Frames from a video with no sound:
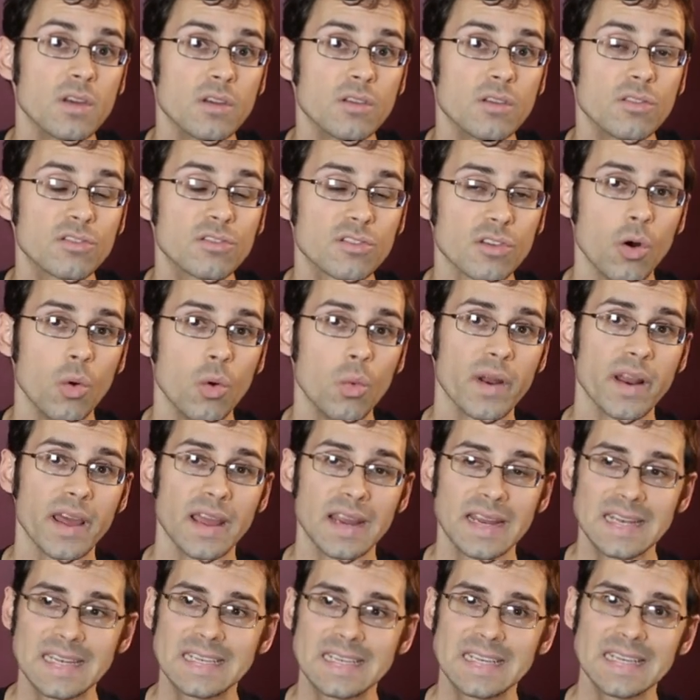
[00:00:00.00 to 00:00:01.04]
So what
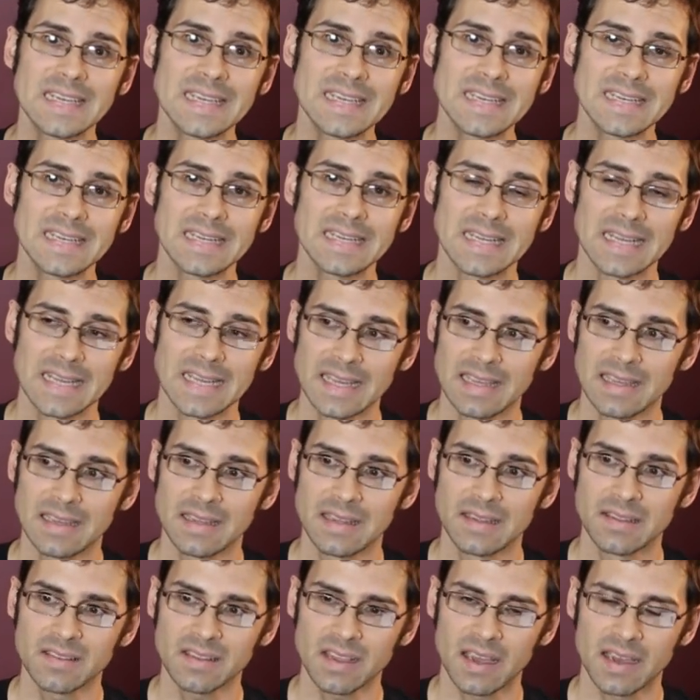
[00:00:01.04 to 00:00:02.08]
I did
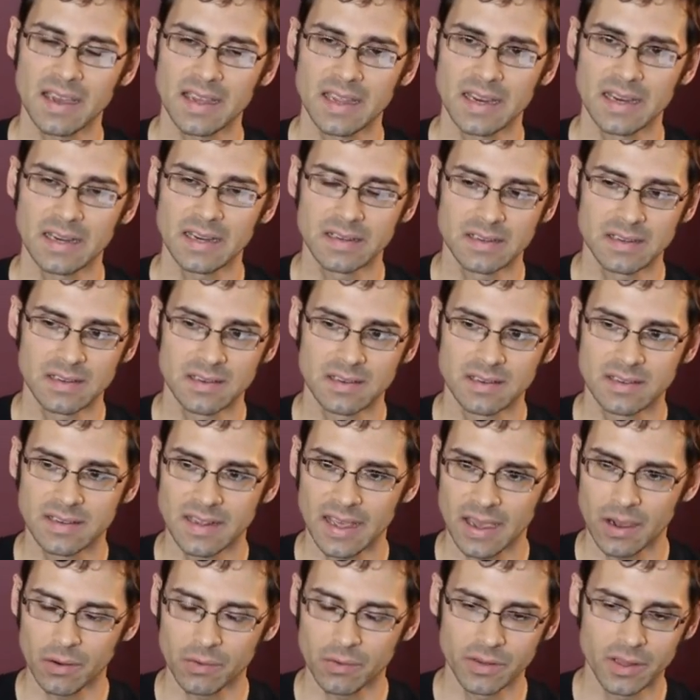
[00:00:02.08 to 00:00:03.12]
is I
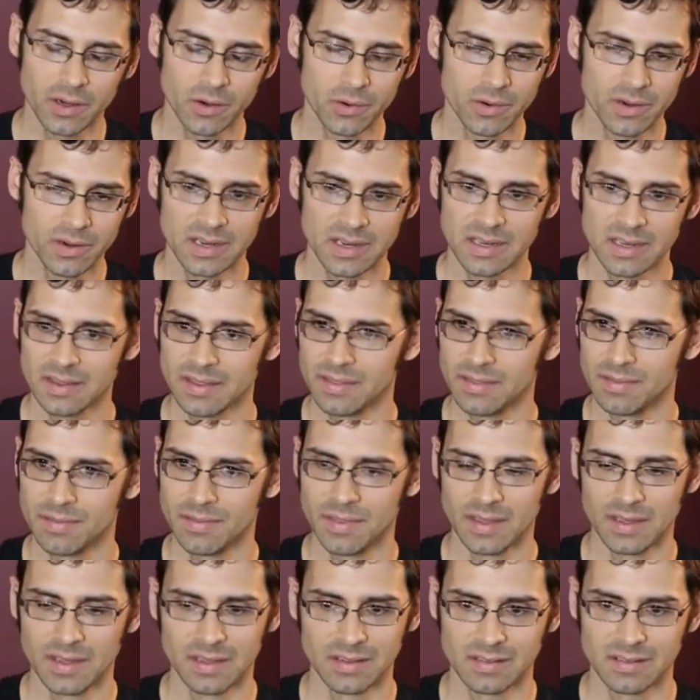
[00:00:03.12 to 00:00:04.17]
downloaded
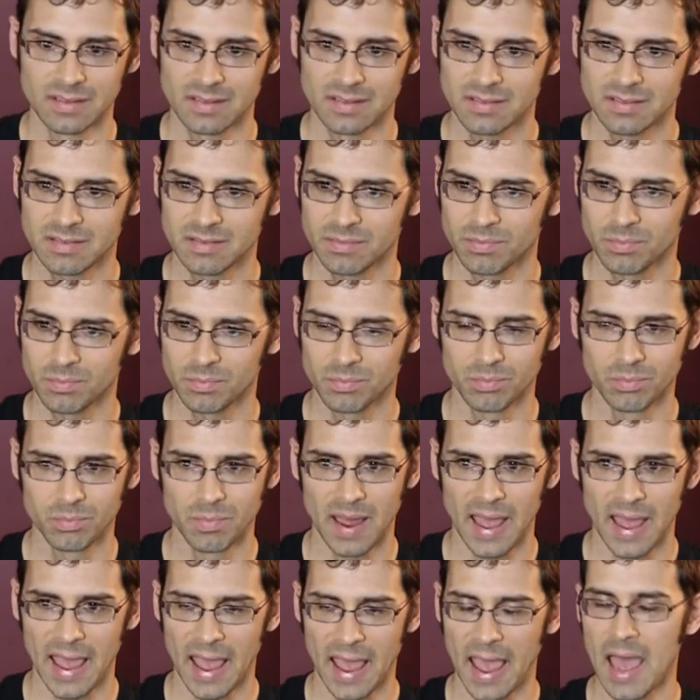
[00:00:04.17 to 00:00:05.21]
this
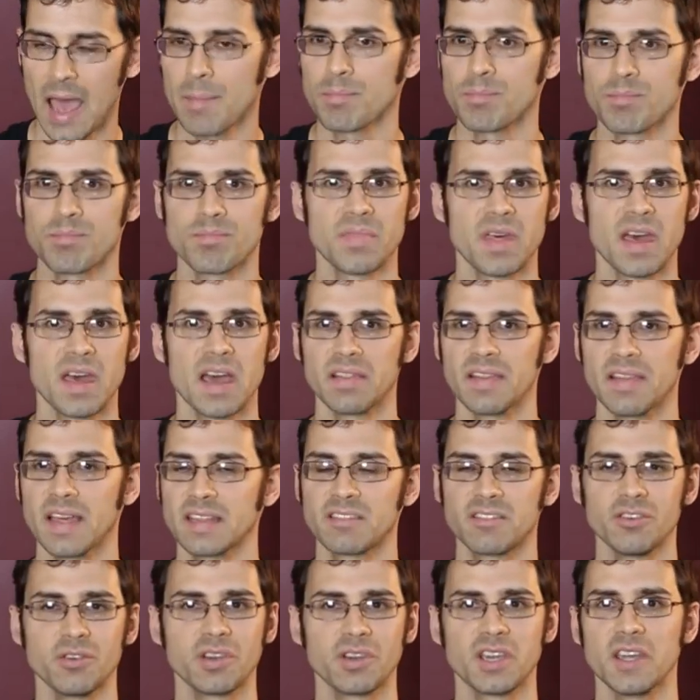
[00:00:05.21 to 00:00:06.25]
app that
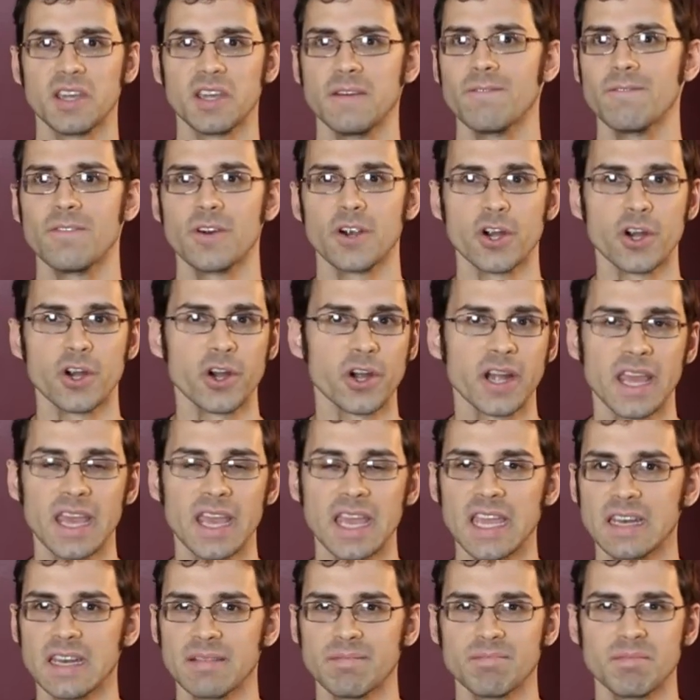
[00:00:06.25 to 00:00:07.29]
lets you convert
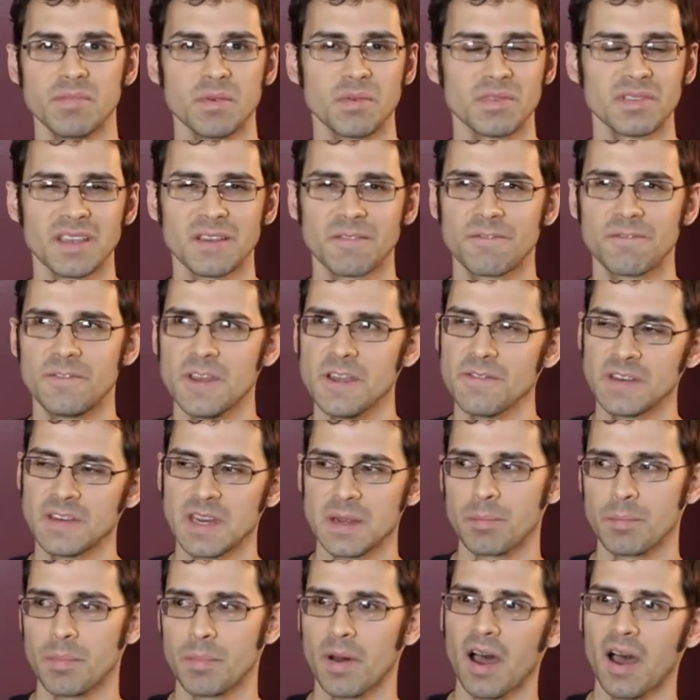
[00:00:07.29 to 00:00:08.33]
it. It was like
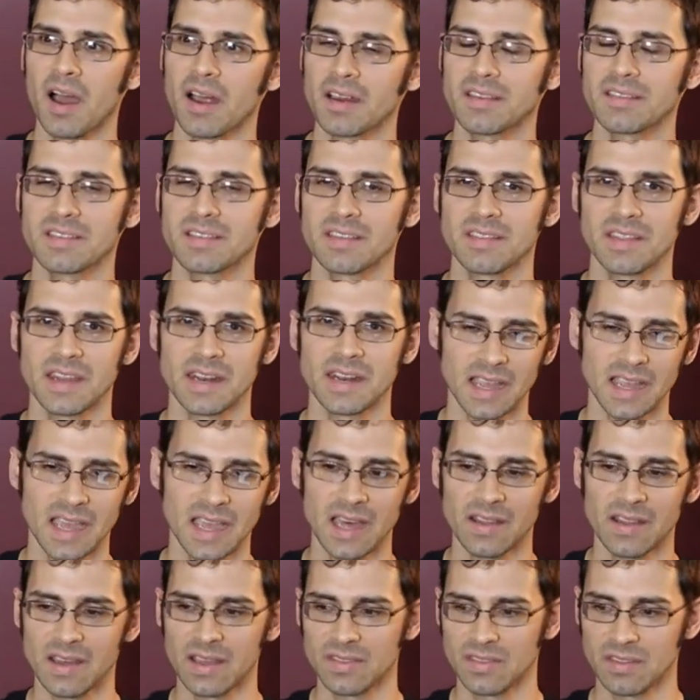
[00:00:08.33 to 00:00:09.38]
$50. And then I got
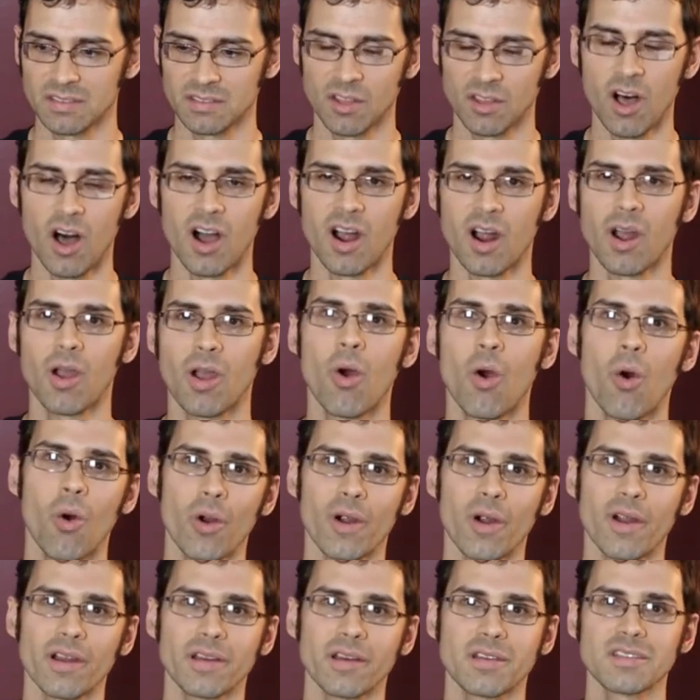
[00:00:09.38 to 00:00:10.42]
like these long
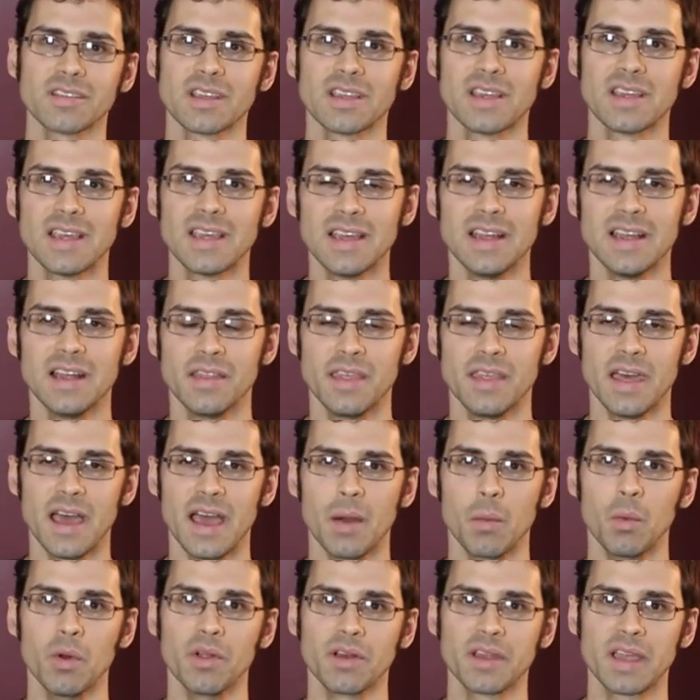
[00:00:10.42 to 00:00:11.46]
cords
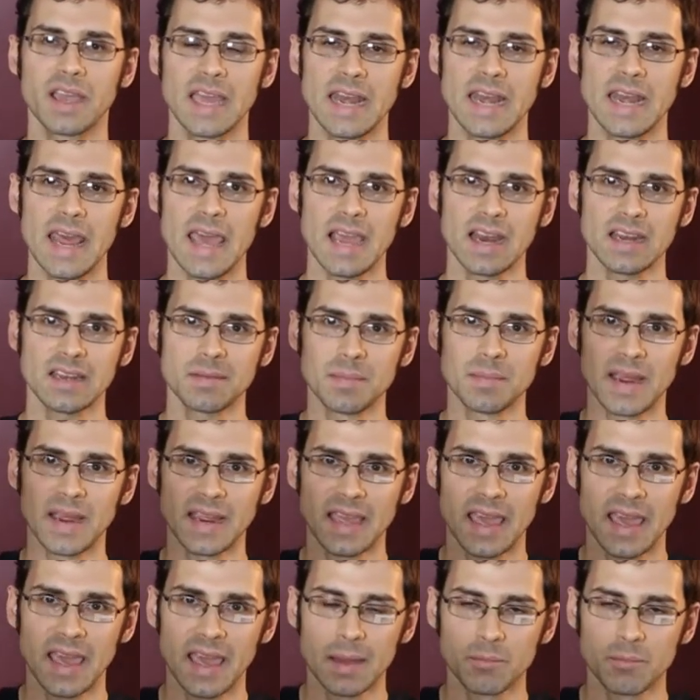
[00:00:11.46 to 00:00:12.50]
that will connect my
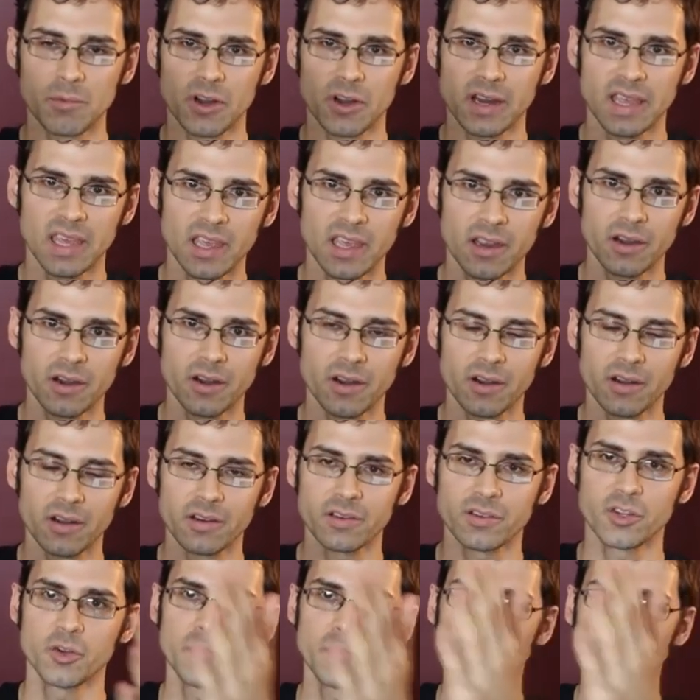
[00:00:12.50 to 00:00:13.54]
camera here
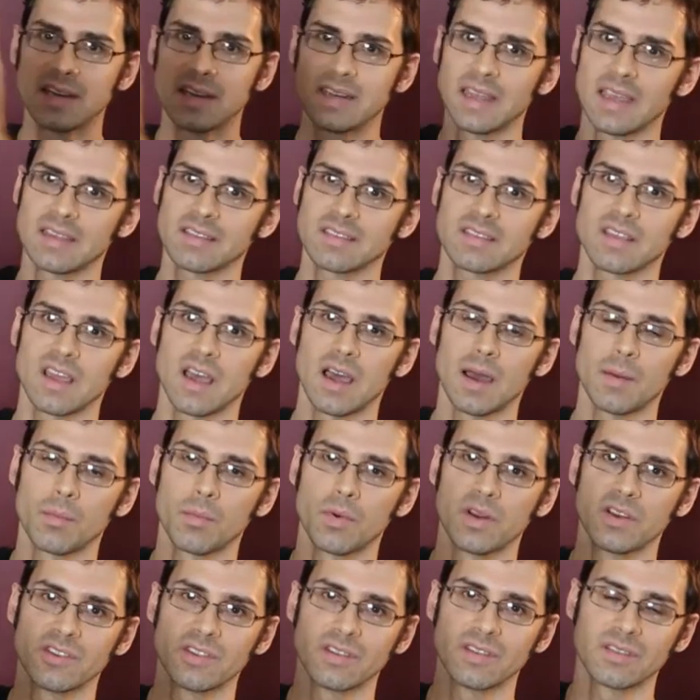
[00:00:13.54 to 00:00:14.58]
to my desktop,
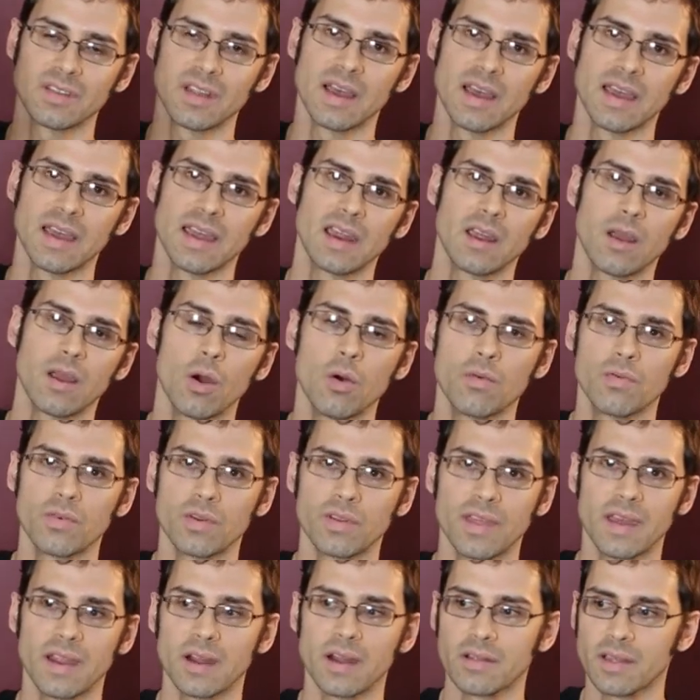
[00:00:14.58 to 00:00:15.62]
which is like over
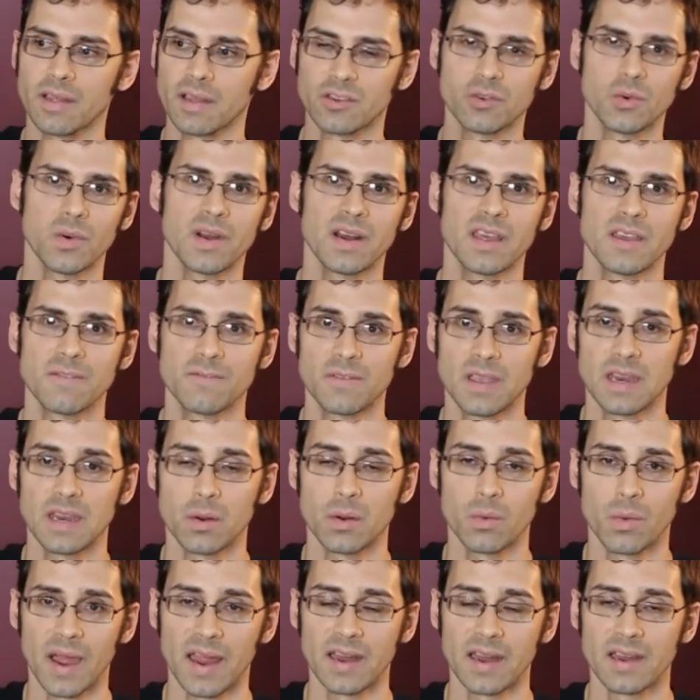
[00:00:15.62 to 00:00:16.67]
there, like 20 feet
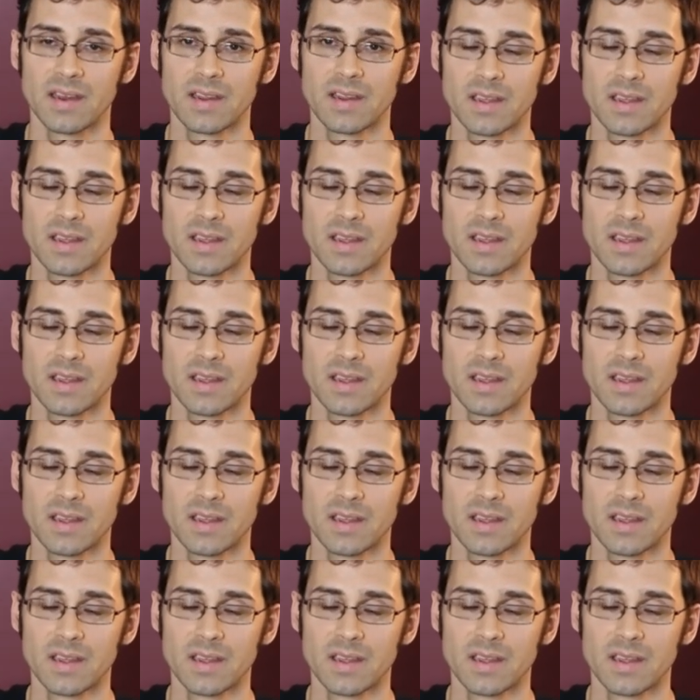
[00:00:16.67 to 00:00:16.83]
away.